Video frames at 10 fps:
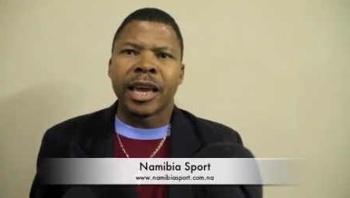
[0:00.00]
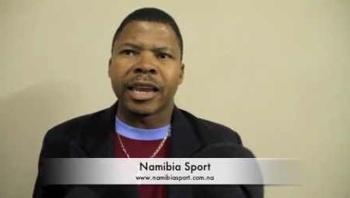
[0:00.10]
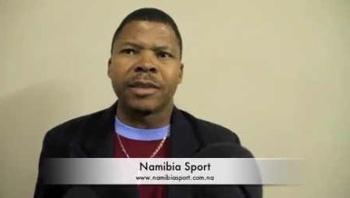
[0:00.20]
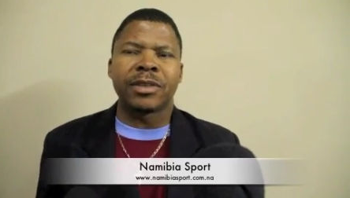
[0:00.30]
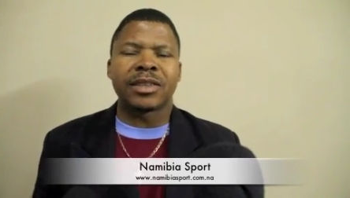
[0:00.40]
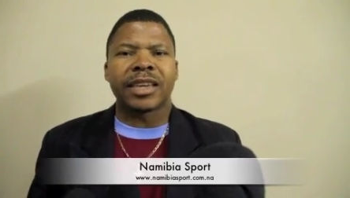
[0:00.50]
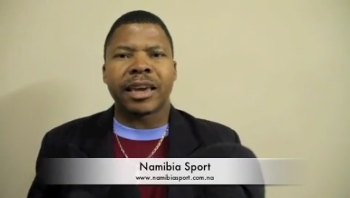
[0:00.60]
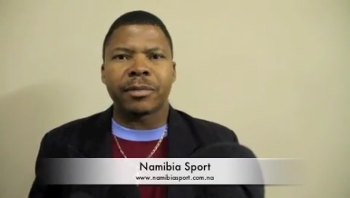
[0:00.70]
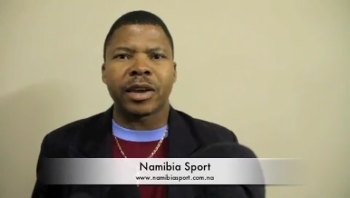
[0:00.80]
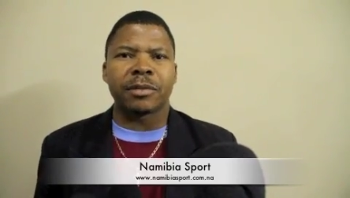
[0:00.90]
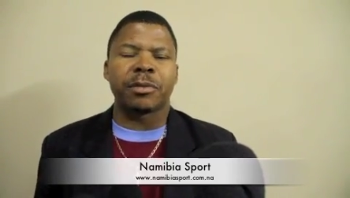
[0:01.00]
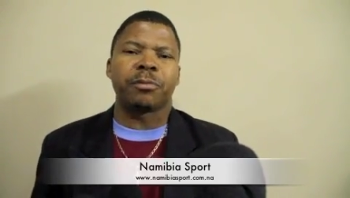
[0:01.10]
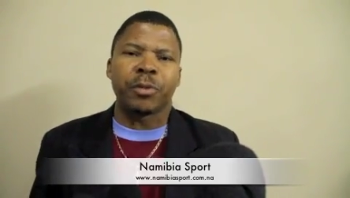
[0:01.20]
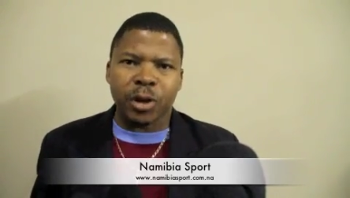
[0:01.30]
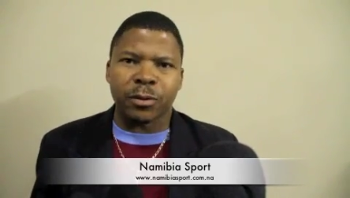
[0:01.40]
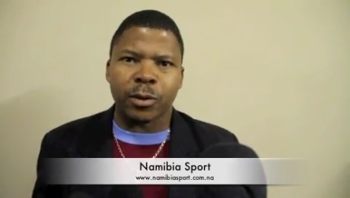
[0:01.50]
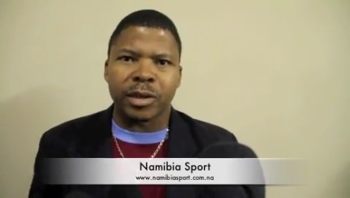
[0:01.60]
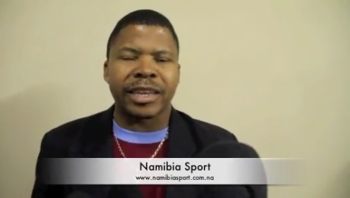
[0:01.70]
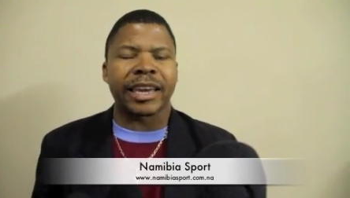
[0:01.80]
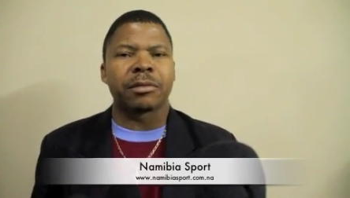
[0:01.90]
And if this game can be beautiful,
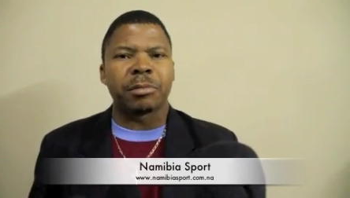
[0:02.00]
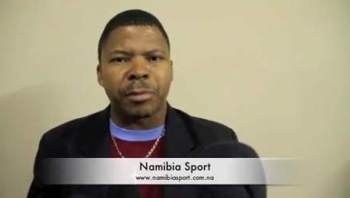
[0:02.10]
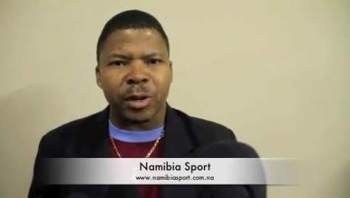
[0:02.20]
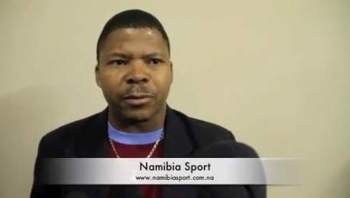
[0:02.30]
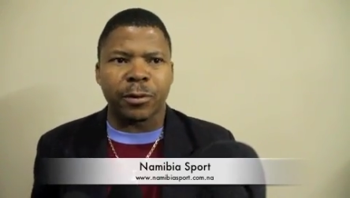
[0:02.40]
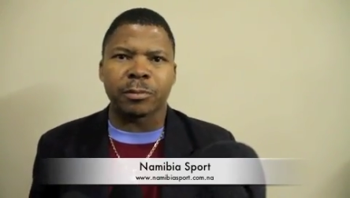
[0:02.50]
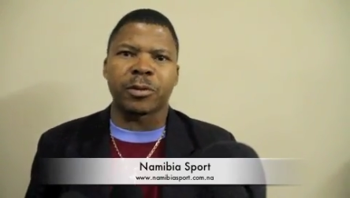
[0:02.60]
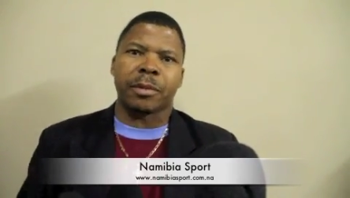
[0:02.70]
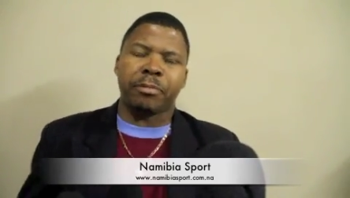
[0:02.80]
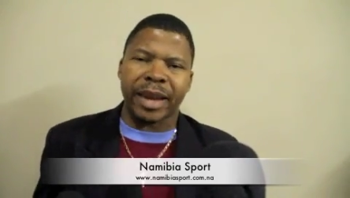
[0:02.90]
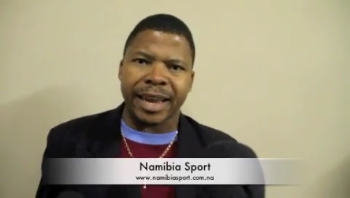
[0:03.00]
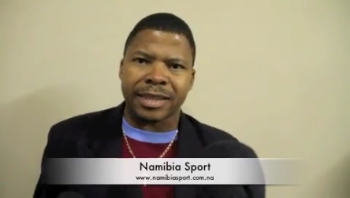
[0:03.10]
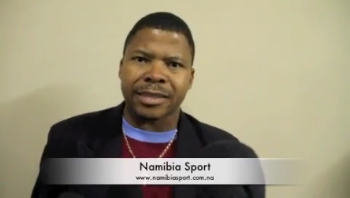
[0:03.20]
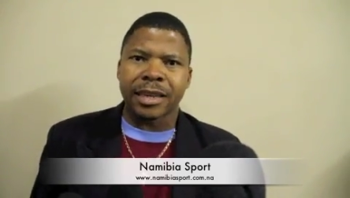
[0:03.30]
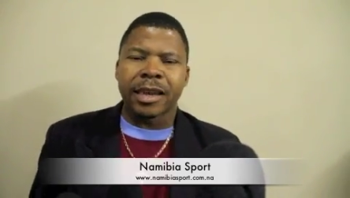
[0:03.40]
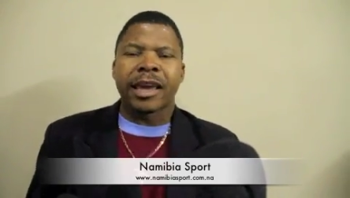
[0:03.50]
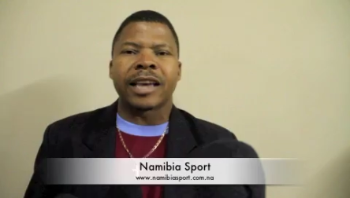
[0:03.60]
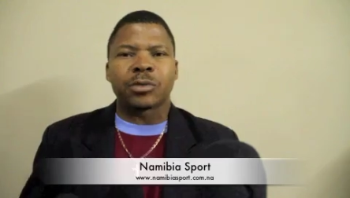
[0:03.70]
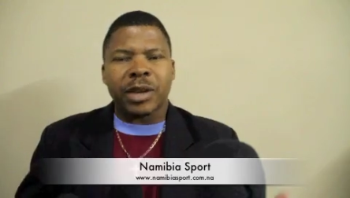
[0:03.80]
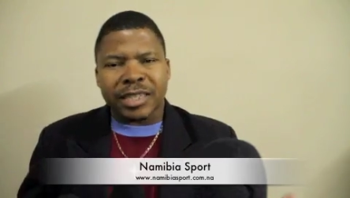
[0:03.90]
it can be beautiful with the players
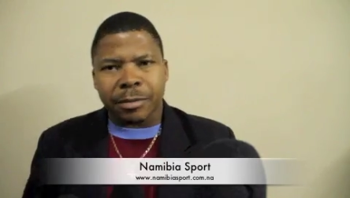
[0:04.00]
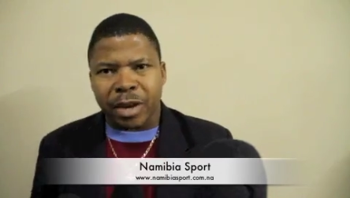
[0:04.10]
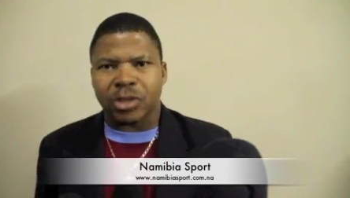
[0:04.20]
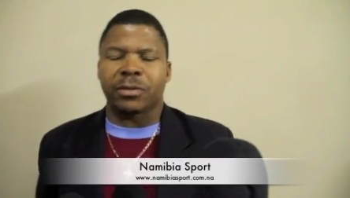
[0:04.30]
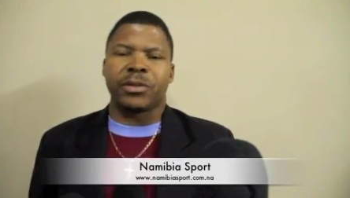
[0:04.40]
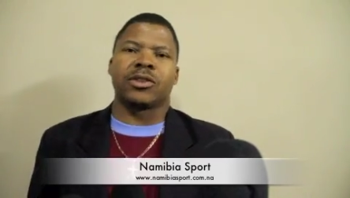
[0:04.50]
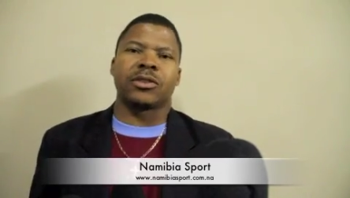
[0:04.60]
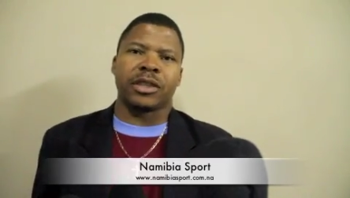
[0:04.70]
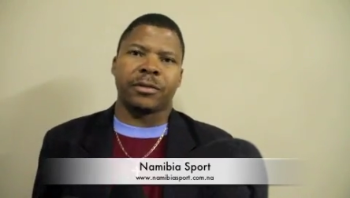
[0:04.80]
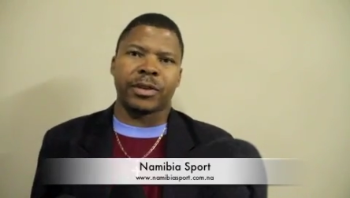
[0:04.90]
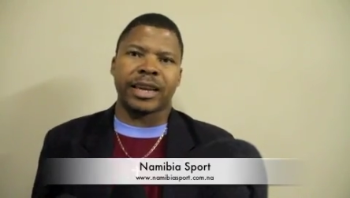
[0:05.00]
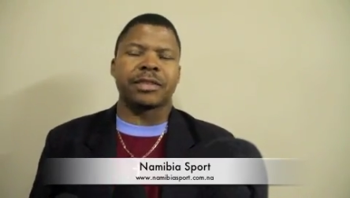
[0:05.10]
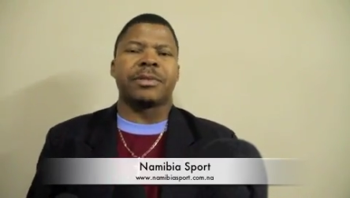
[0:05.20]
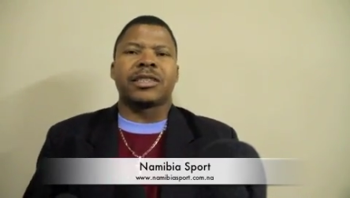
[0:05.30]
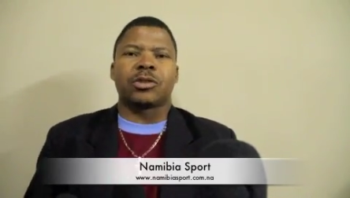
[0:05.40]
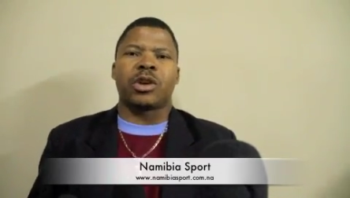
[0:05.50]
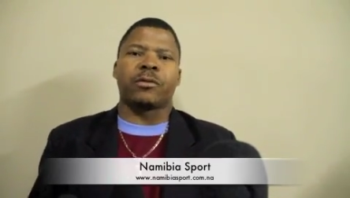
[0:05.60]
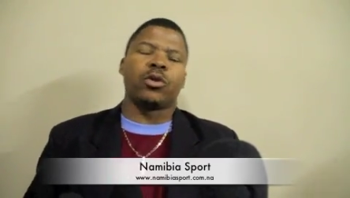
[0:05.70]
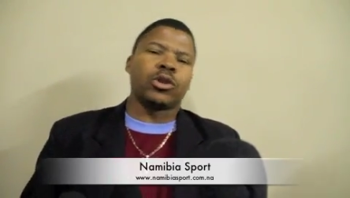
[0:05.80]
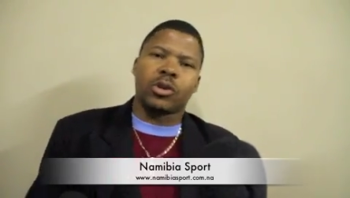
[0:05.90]
as well as the match officials on the field. As much as we
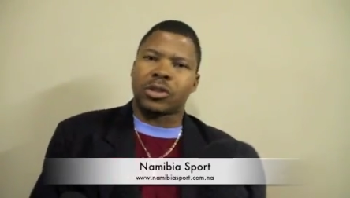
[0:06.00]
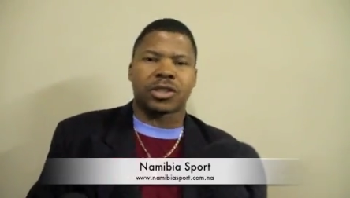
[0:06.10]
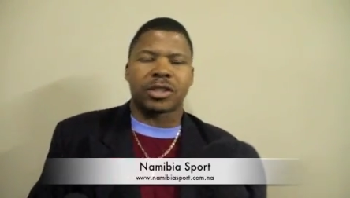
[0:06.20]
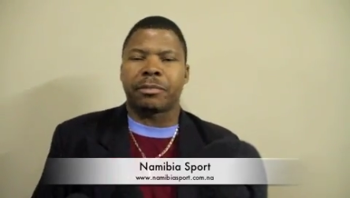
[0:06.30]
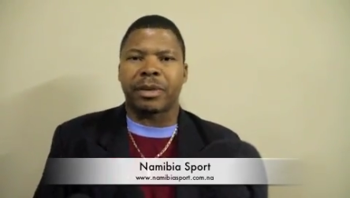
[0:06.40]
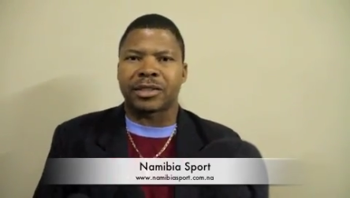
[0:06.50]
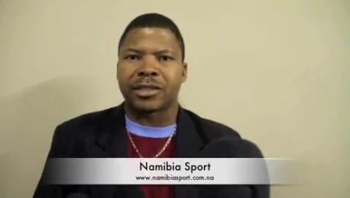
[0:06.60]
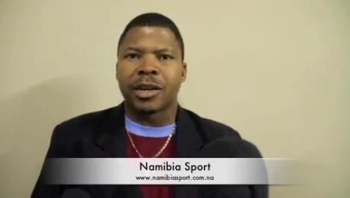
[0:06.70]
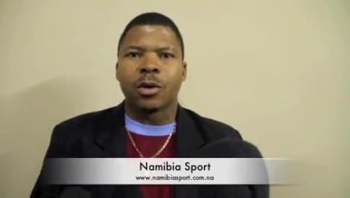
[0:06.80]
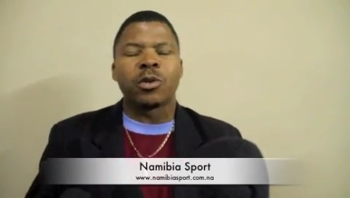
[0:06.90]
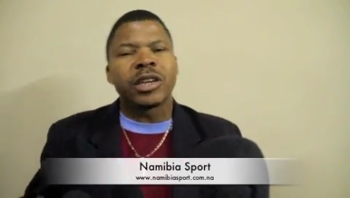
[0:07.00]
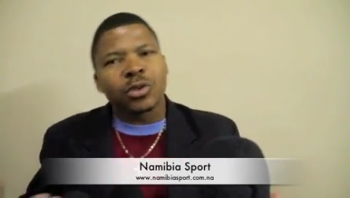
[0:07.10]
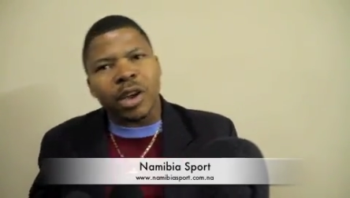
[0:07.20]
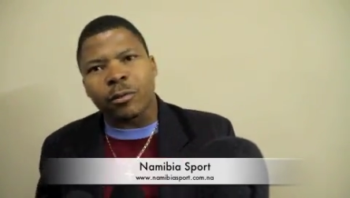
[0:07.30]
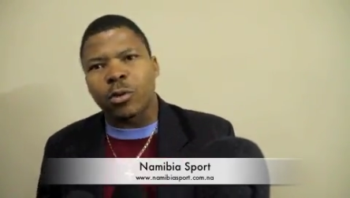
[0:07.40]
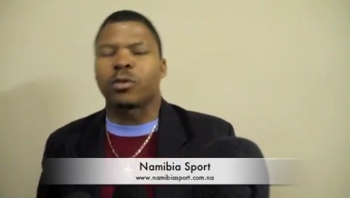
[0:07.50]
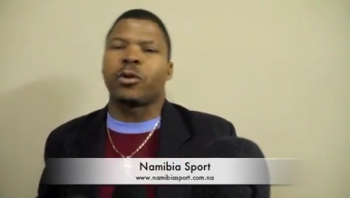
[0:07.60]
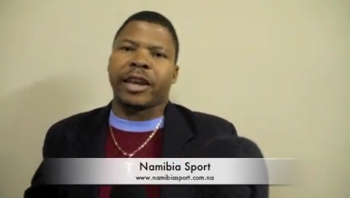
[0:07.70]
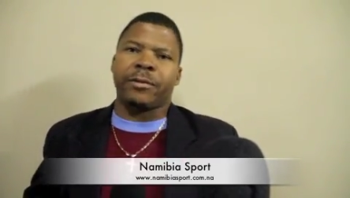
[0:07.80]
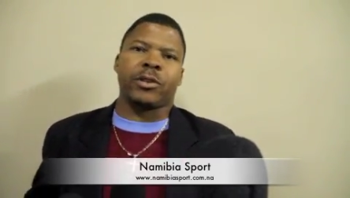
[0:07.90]
have good coaches on the bench, we need to have good
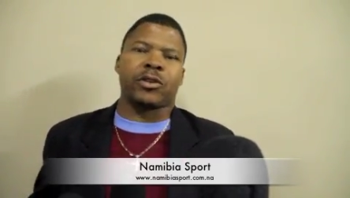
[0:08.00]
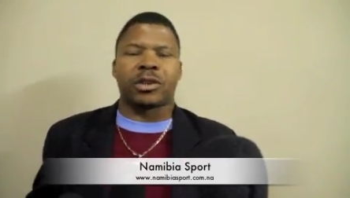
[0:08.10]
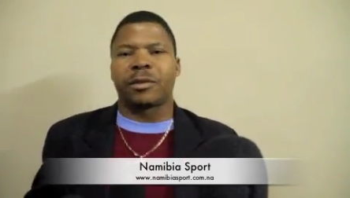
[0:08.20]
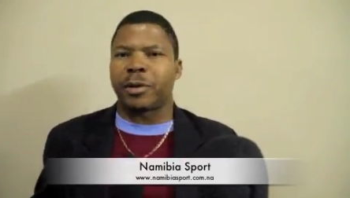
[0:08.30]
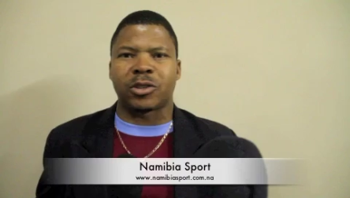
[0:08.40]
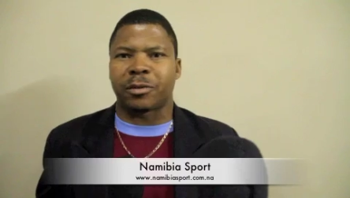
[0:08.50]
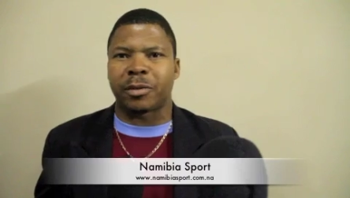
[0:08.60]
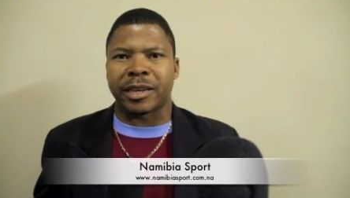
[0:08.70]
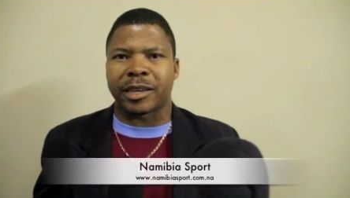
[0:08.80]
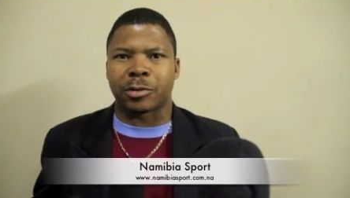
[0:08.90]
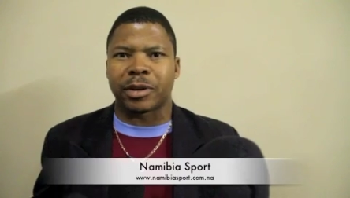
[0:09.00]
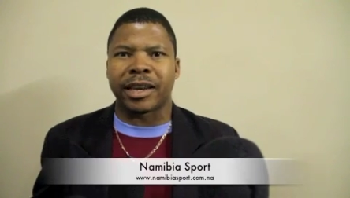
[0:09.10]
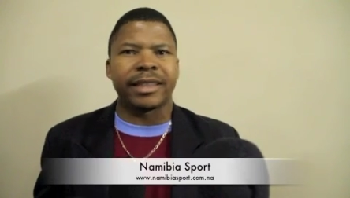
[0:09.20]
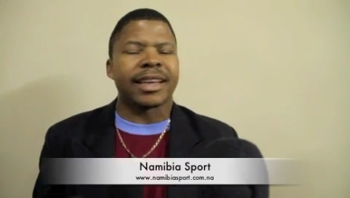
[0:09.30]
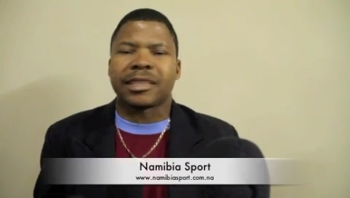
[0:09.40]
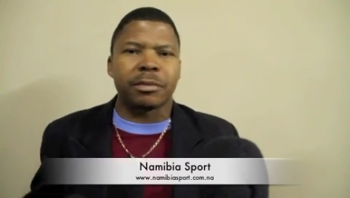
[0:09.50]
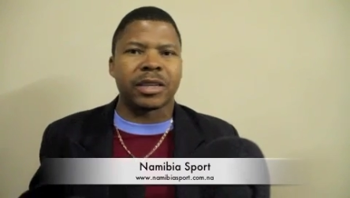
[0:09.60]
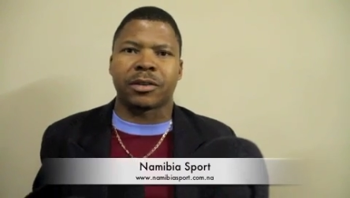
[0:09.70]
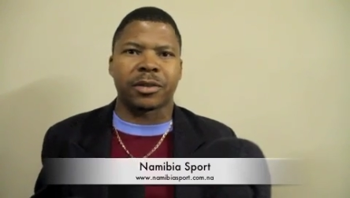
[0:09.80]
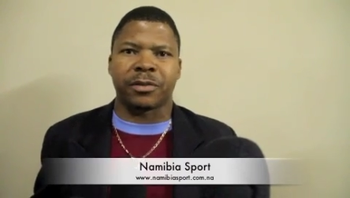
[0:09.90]
referees on the pitch of play as well. And that's a
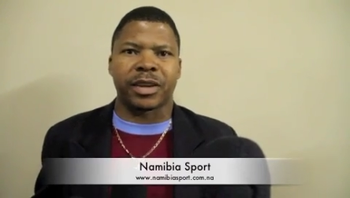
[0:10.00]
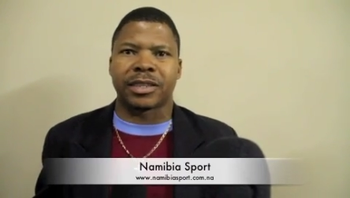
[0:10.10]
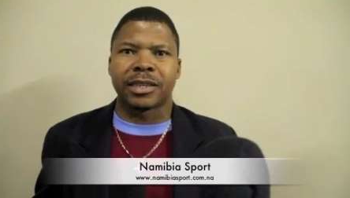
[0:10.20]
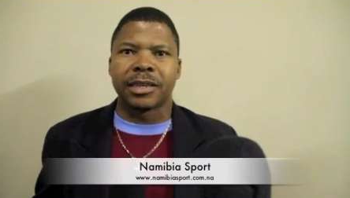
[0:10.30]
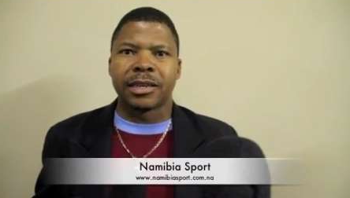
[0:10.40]
matter of effect.